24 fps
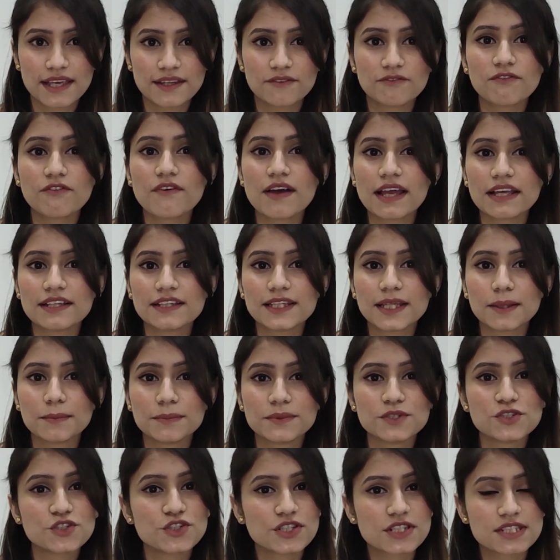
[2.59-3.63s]
and find
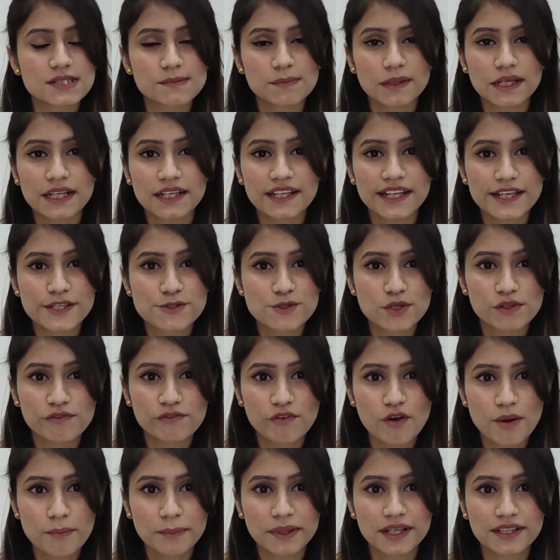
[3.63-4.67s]
them in just plain textual
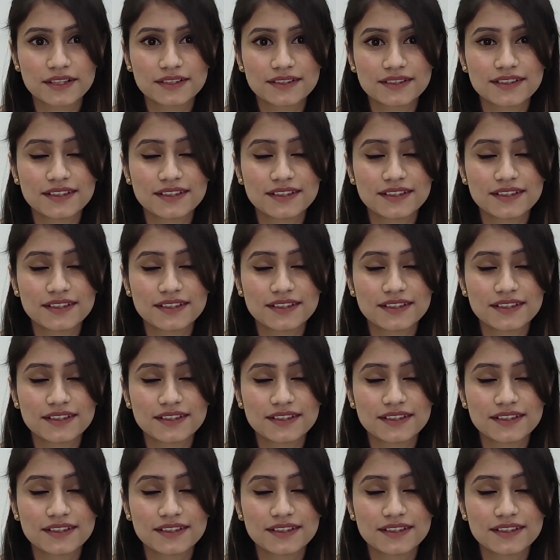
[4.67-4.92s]
format.